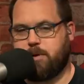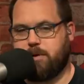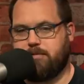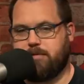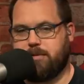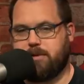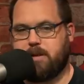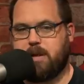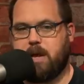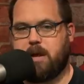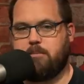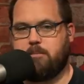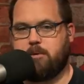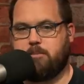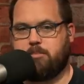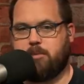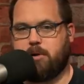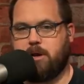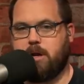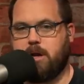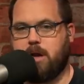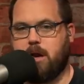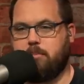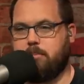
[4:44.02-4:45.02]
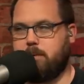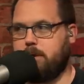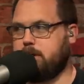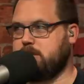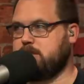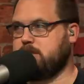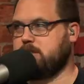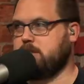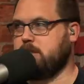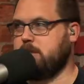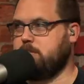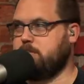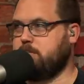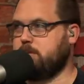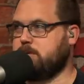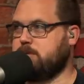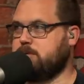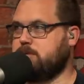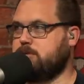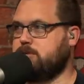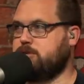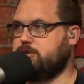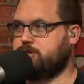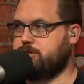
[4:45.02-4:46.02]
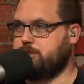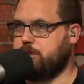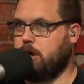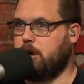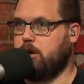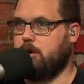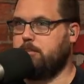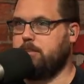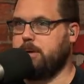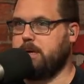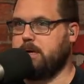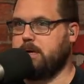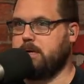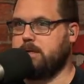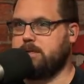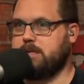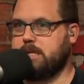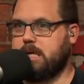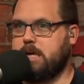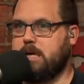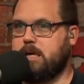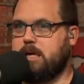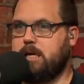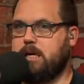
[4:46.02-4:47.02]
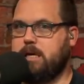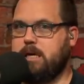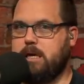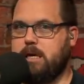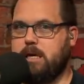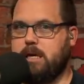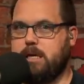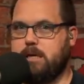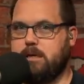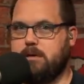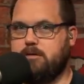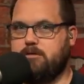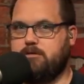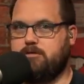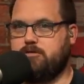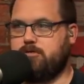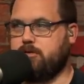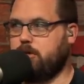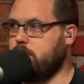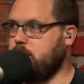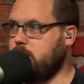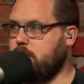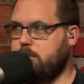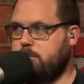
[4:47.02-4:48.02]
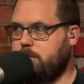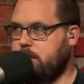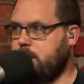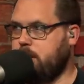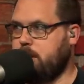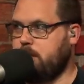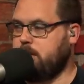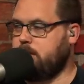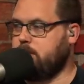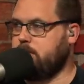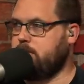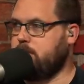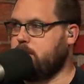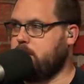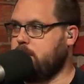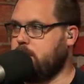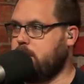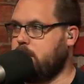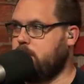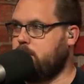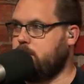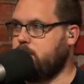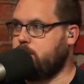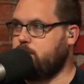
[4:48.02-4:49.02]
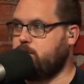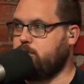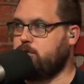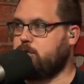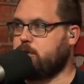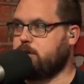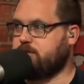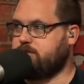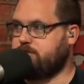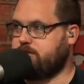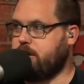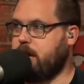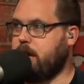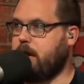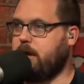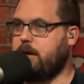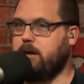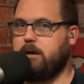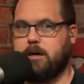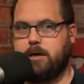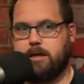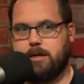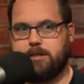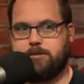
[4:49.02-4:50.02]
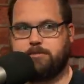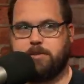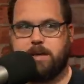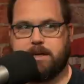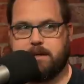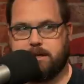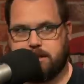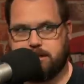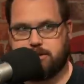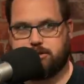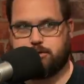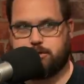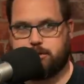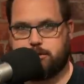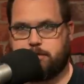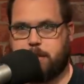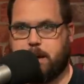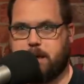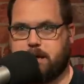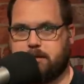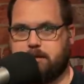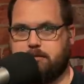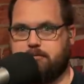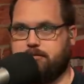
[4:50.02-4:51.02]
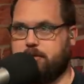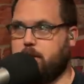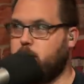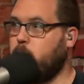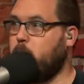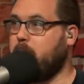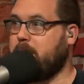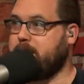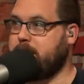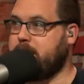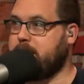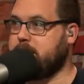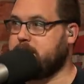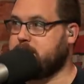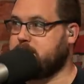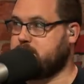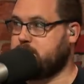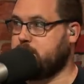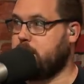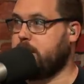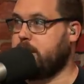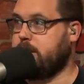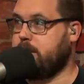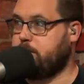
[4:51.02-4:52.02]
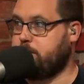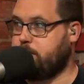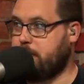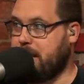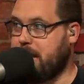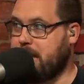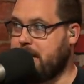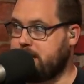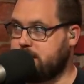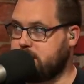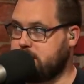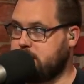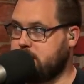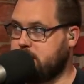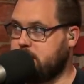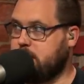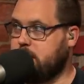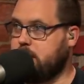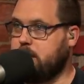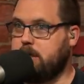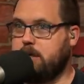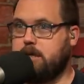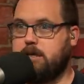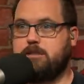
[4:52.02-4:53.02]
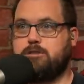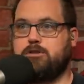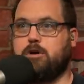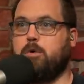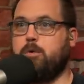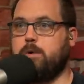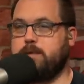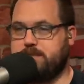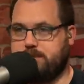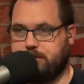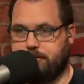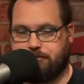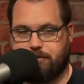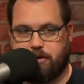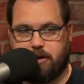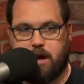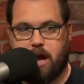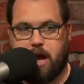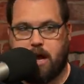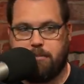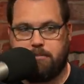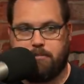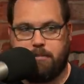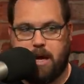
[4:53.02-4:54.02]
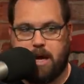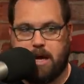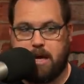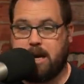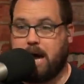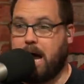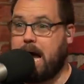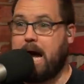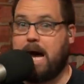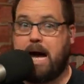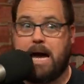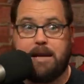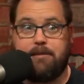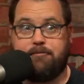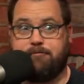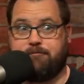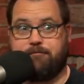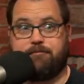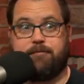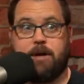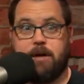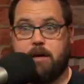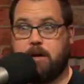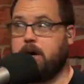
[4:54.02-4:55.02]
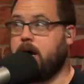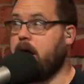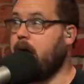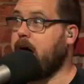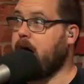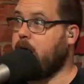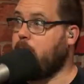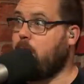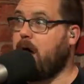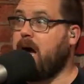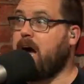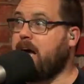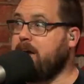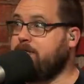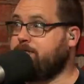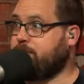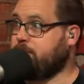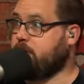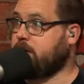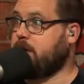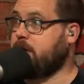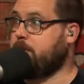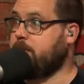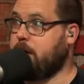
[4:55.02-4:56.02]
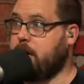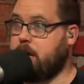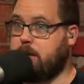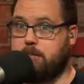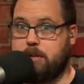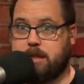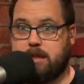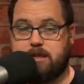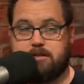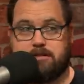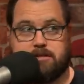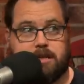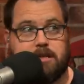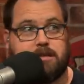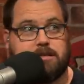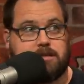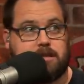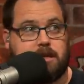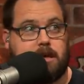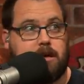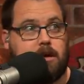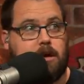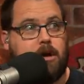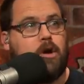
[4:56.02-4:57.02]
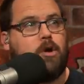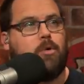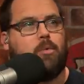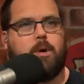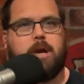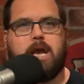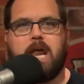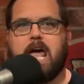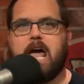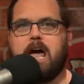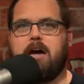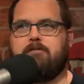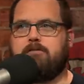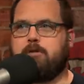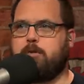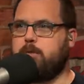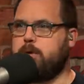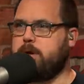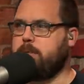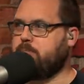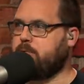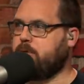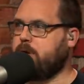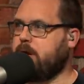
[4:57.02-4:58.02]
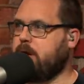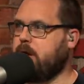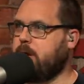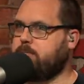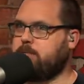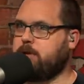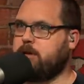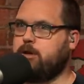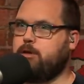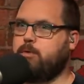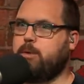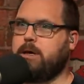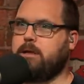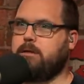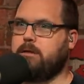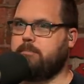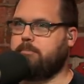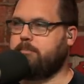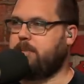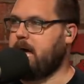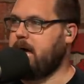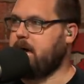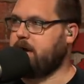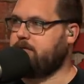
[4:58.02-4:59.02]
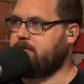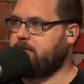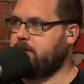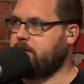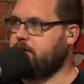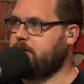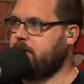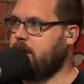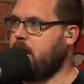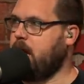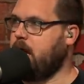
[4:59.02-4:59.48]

perfect name to bring up on a sleepers show because he is certainly being, you could say he's being disrespected from what he has done in the past. Mm-hmm. He's always the forgotten man. I I forget about him in the sense that whenever we bring up the New England backfield,